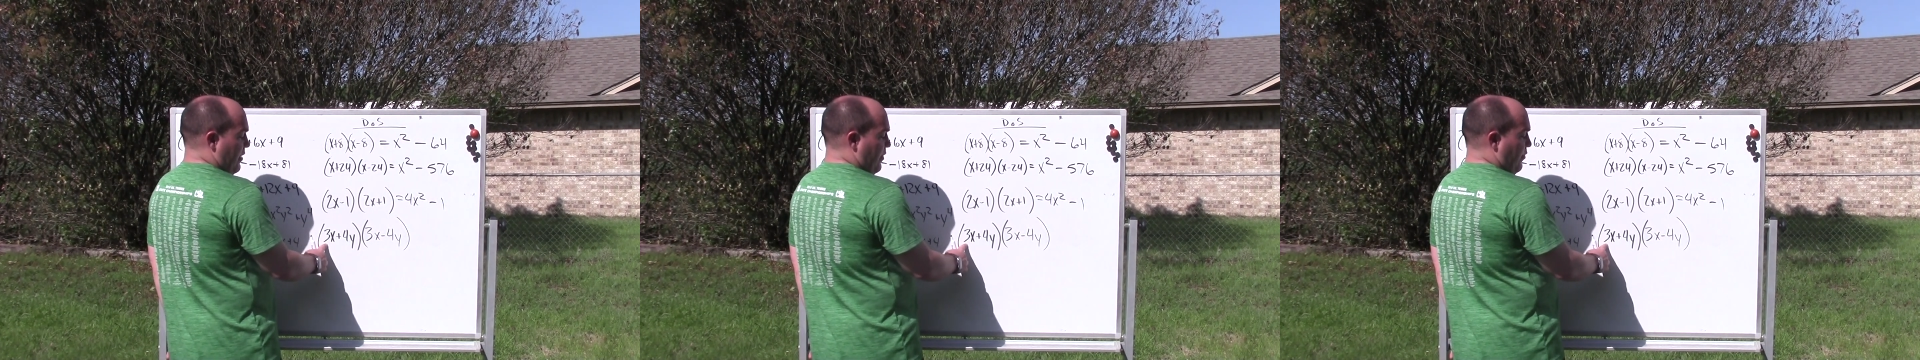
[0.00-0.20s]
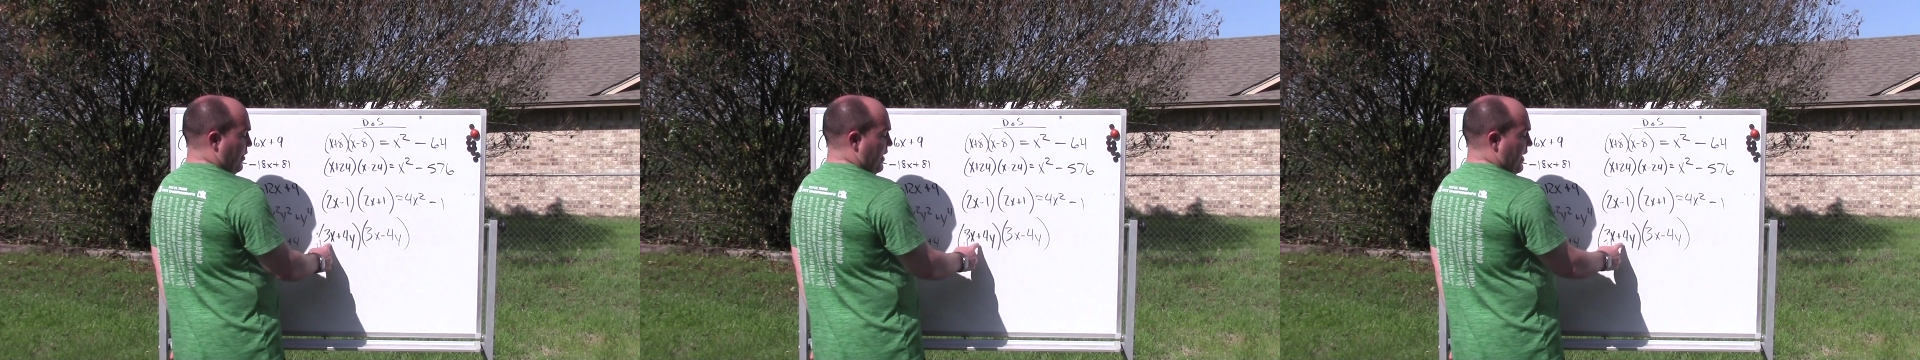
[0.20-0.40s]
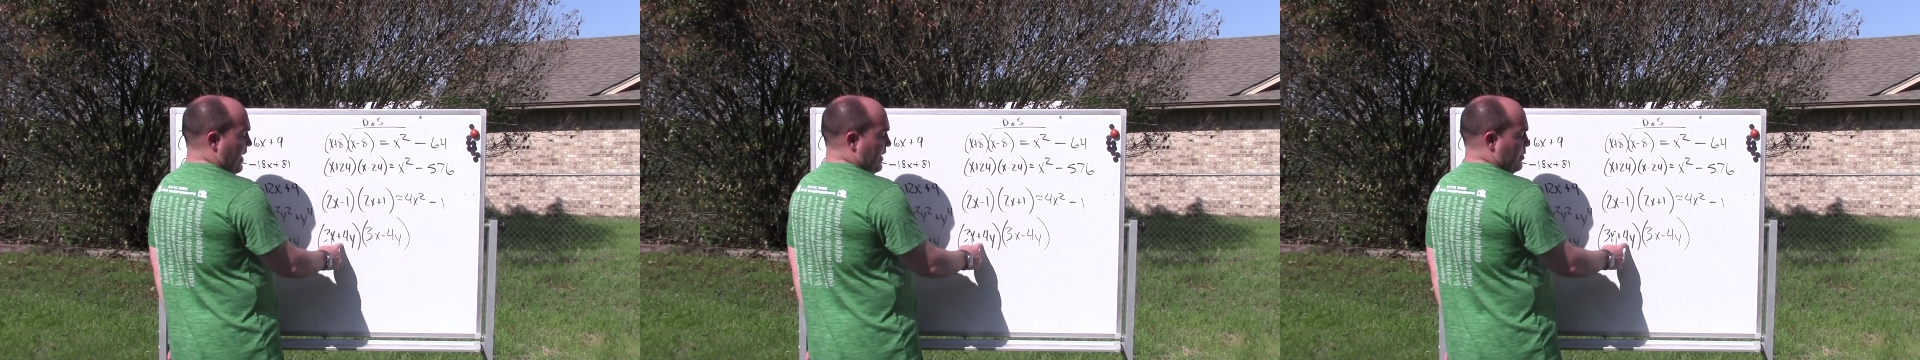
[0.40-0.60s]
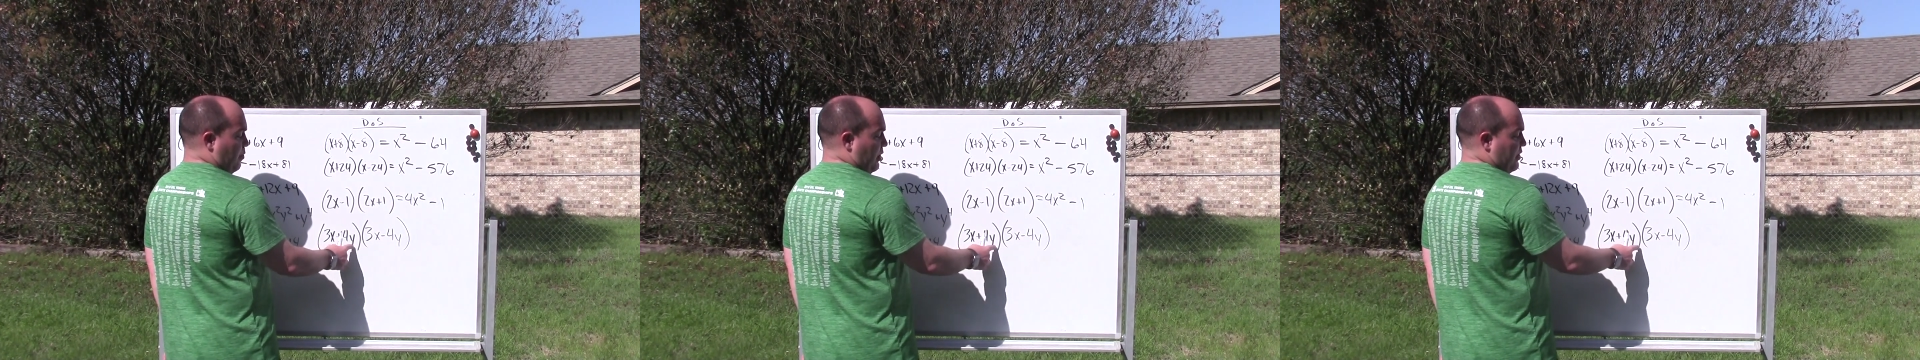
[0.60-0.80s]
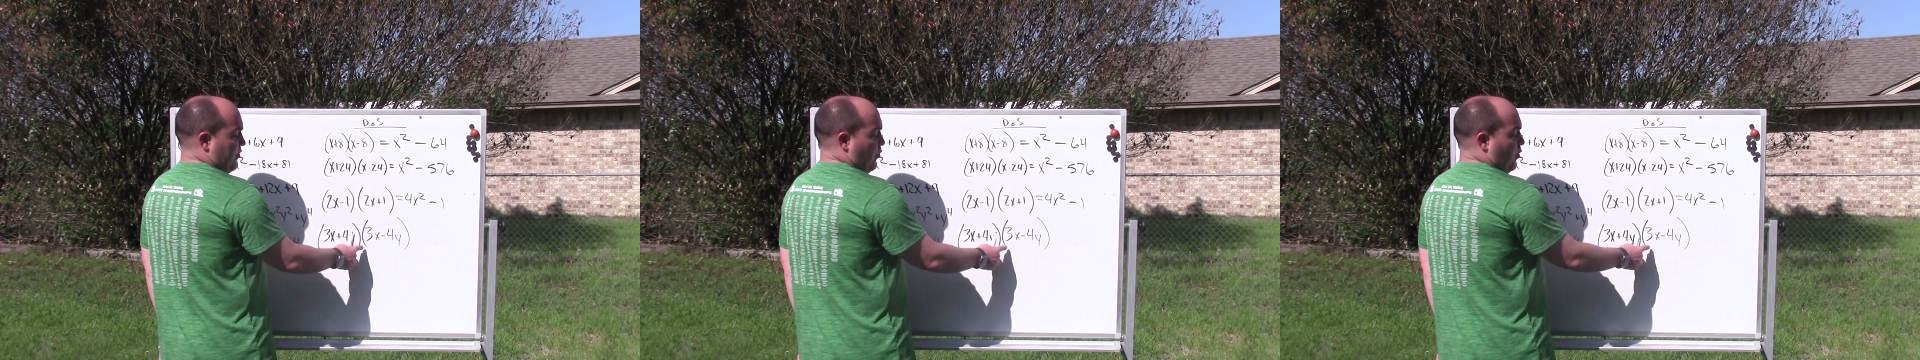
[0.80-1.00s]
3x
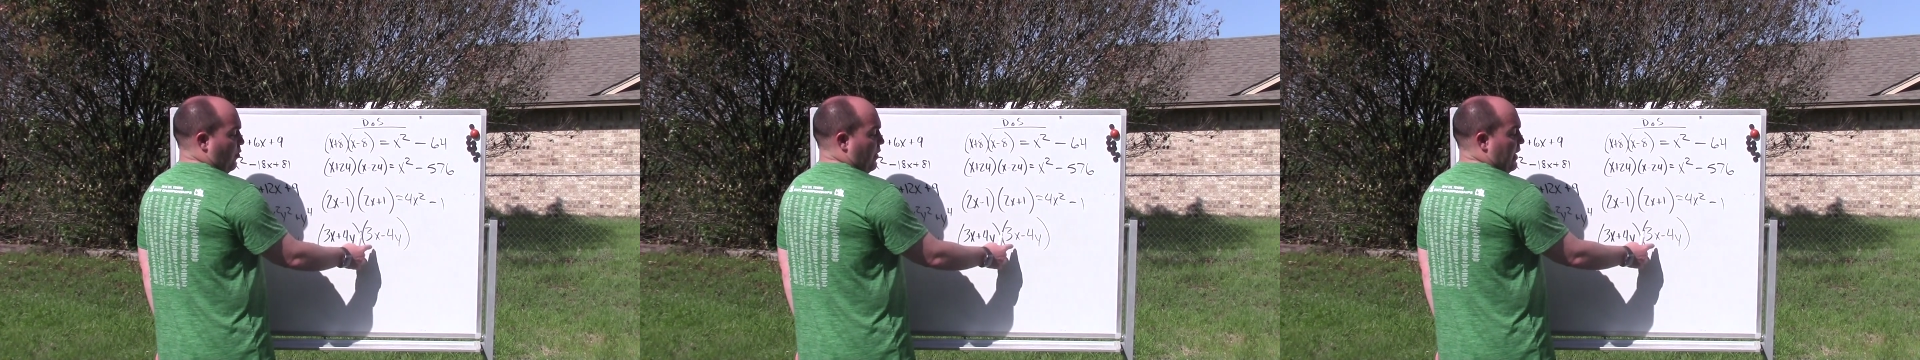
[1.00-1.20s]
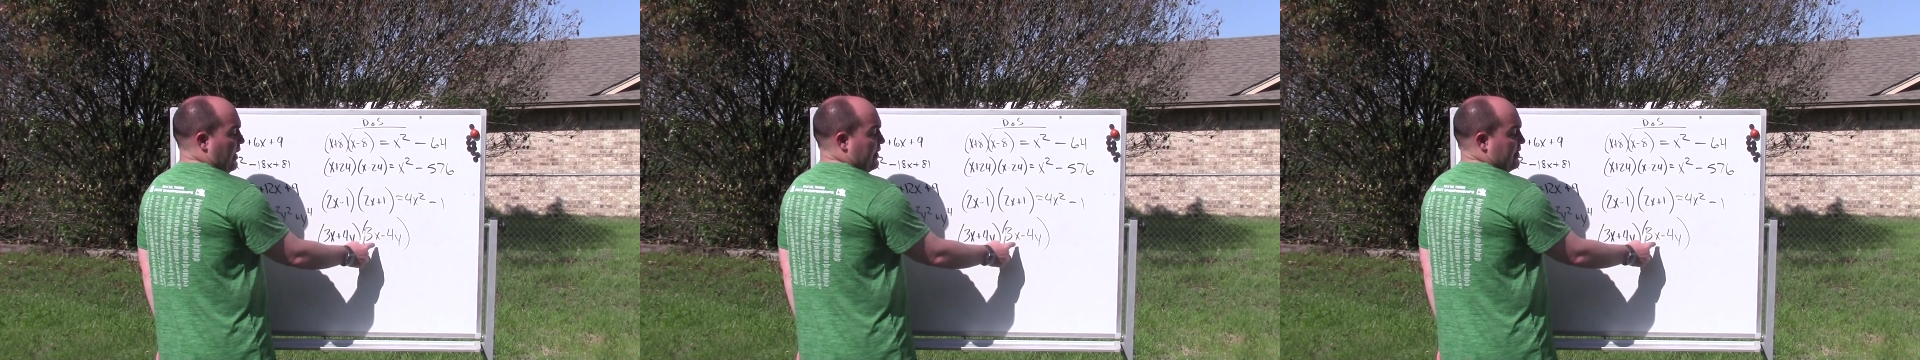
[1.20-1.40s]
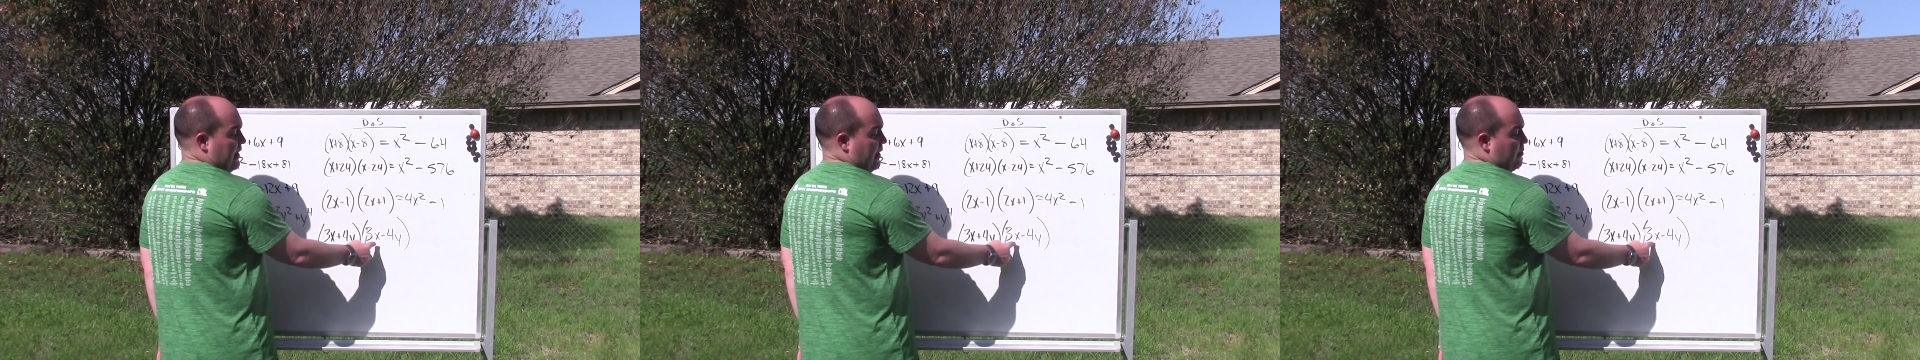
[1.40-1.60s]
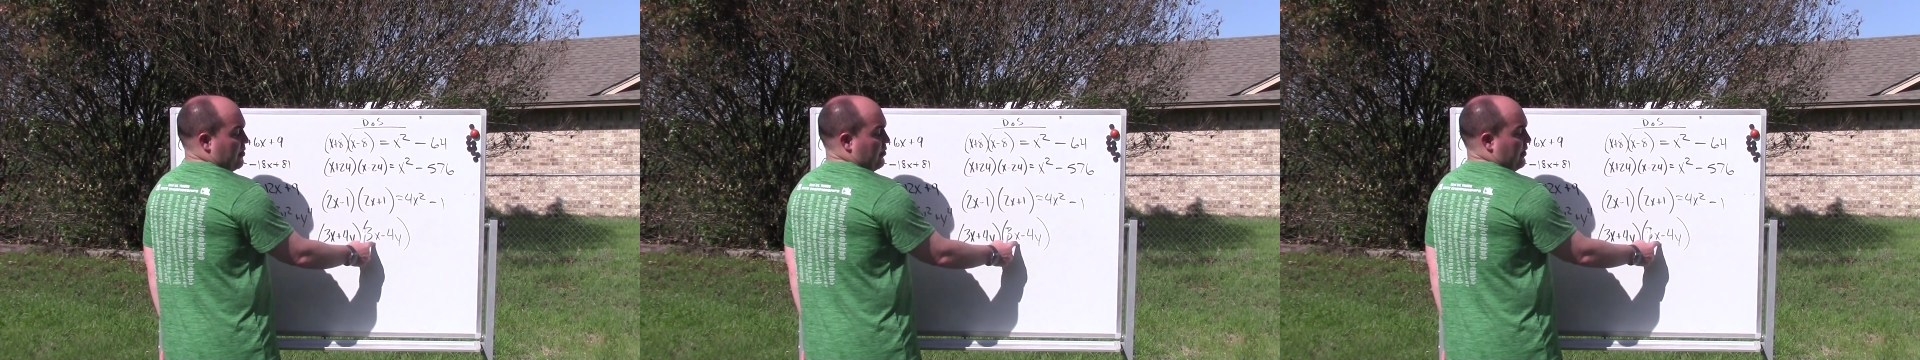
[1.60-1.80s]
plus 4y times